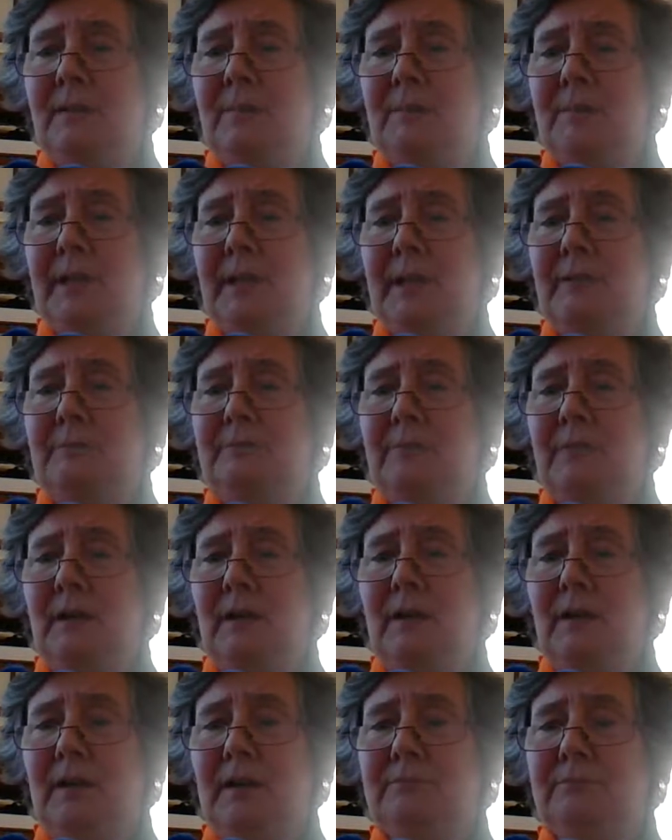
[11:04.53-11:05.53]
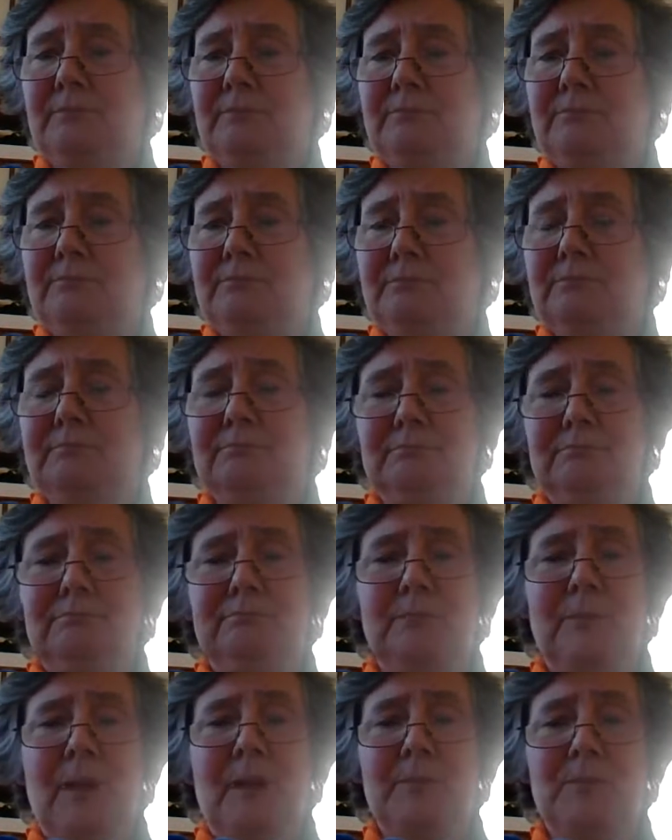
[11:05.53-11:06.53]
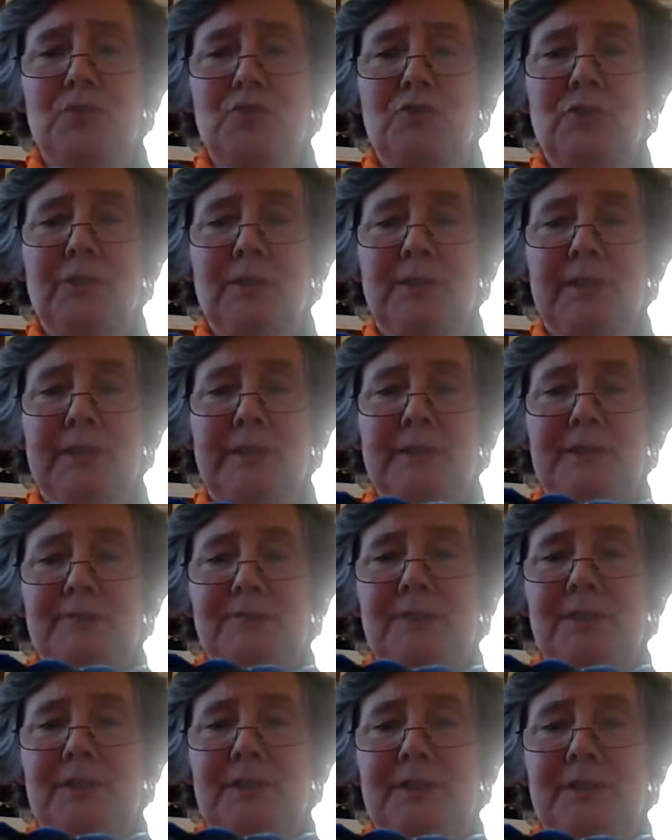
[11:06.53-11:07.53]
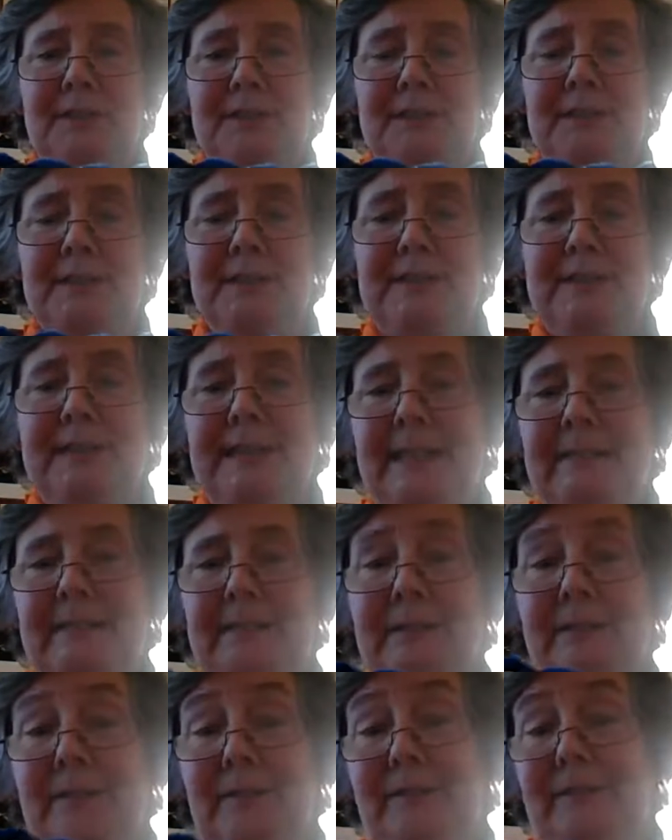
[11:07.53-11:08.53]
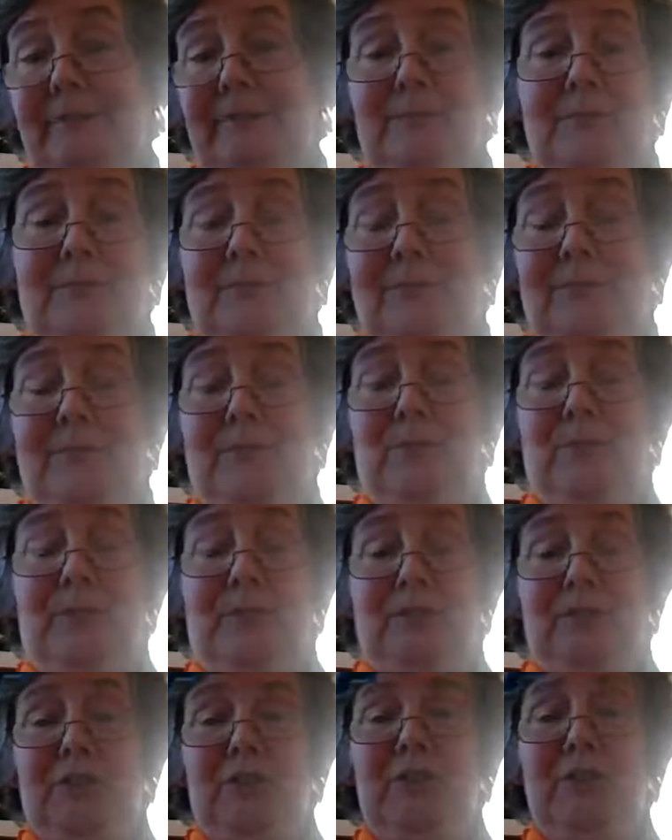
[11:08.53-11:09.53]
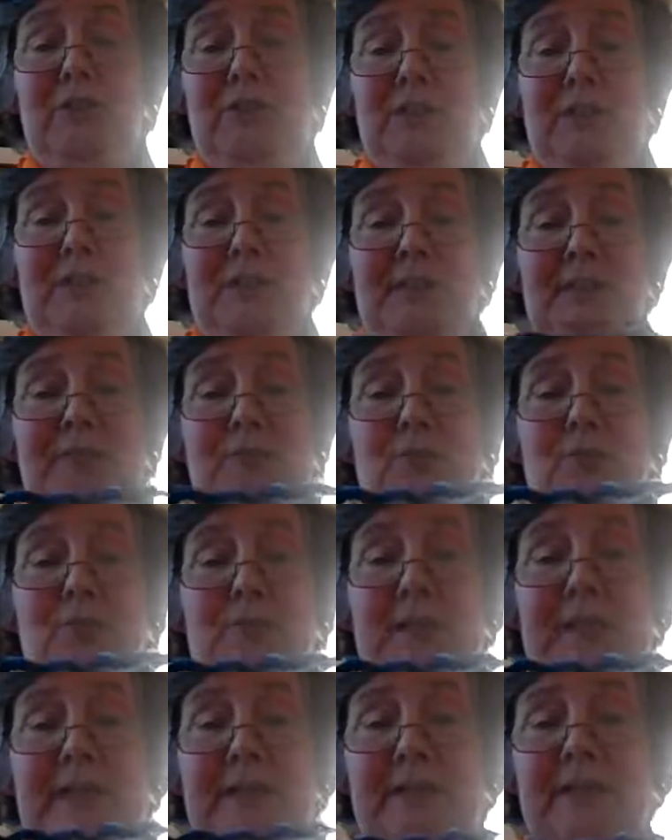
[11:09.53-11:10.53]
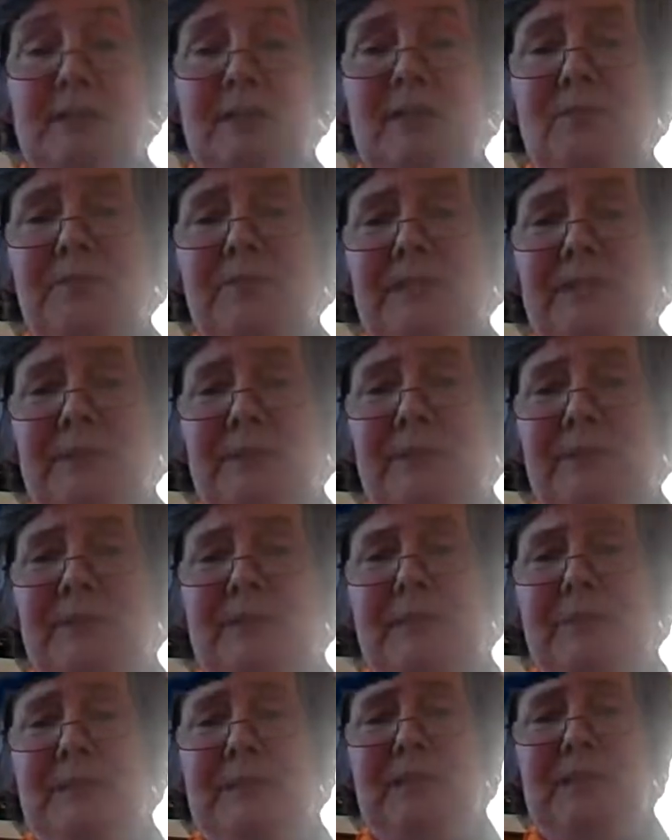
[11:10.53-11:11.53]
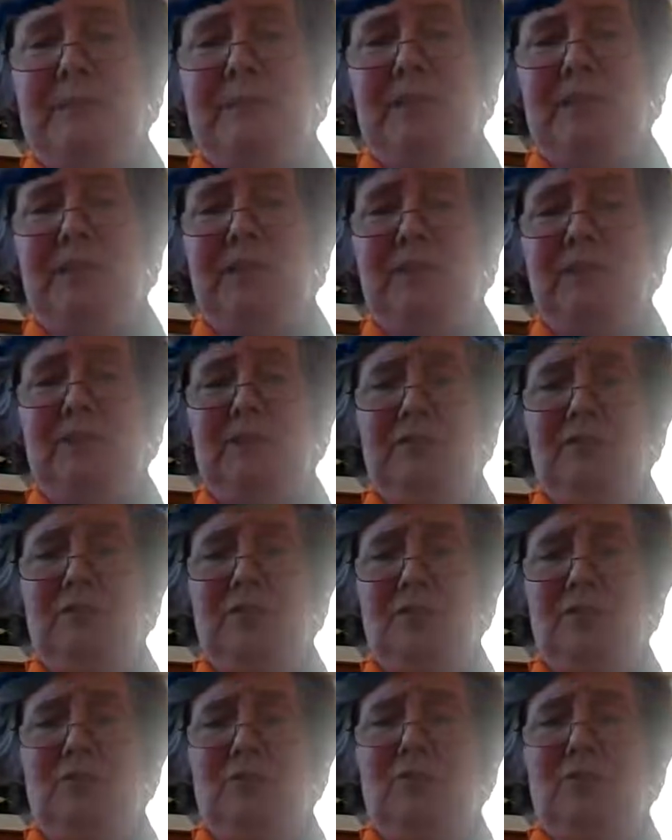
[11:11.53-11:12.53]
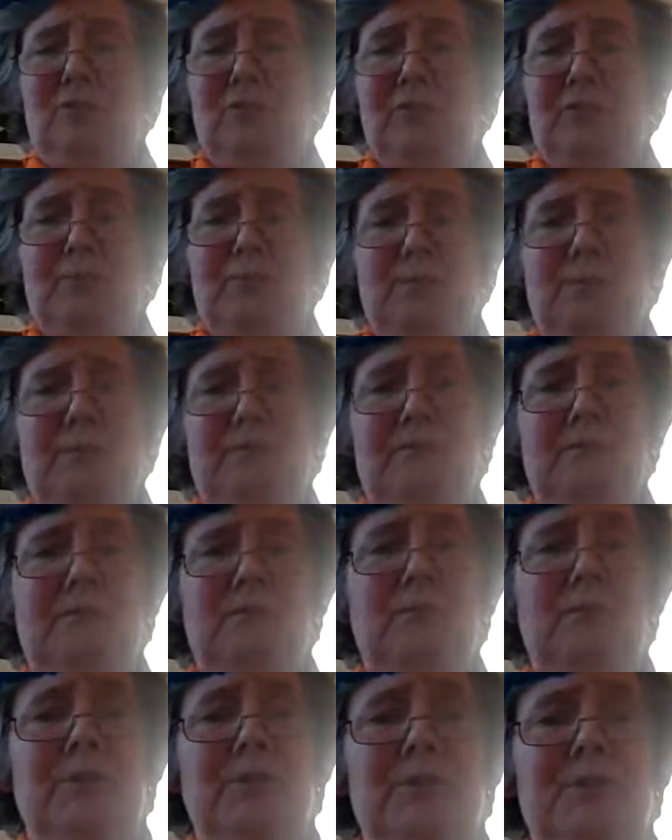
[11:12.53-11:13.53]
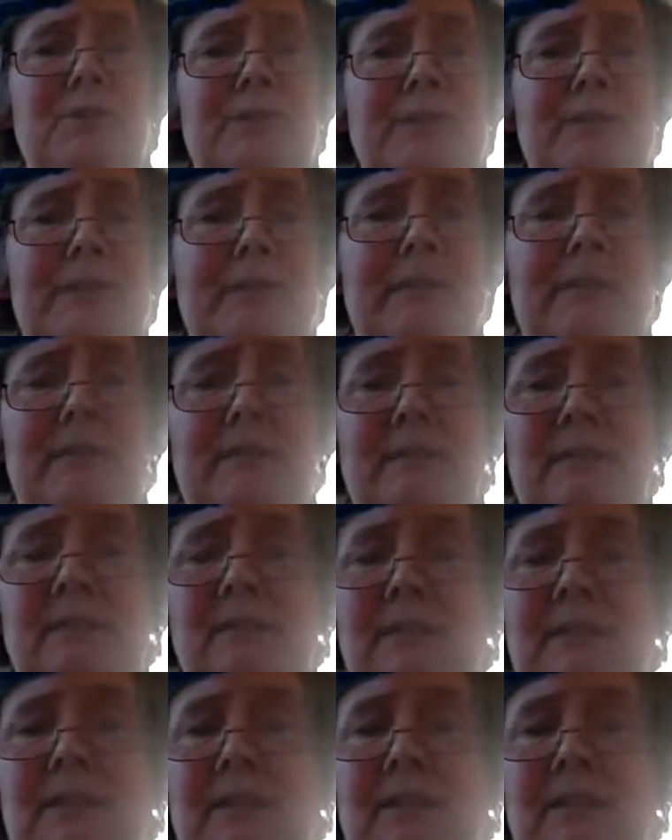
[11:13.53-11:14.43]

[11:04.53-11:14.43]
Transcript: I'm struggling to find ideas now that we can use in this format, because obviously it wants to be something you can do whilst we're together,